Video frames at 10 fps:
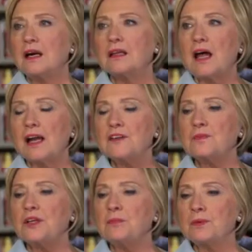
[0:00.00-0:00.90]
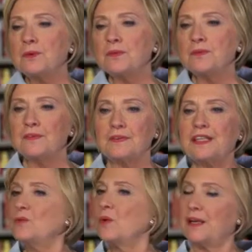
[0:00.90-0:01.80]
A lot of people
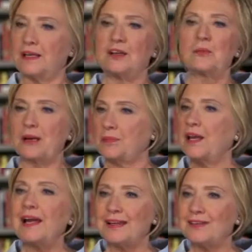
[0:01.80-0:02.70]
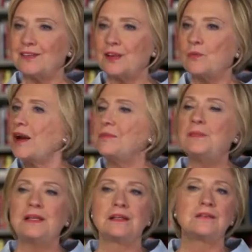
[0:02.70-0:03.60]
didn't want to hear my plans. They wanted
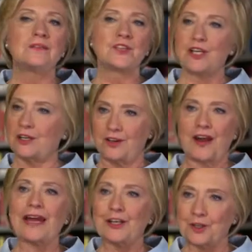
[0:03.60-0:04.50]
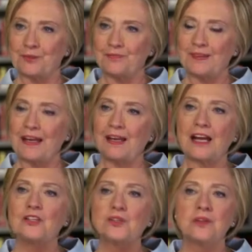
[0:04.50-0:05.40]
me to share their anger. And
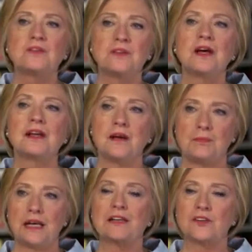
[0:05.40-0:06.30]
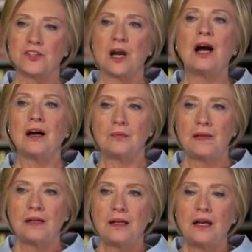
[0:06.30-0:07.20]
I should have done a better job
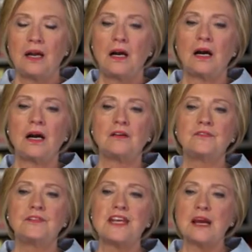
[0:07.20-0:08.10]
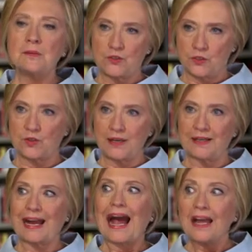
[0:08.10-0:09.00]
of
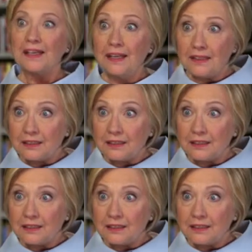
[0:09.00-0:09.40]
demonstrating, I get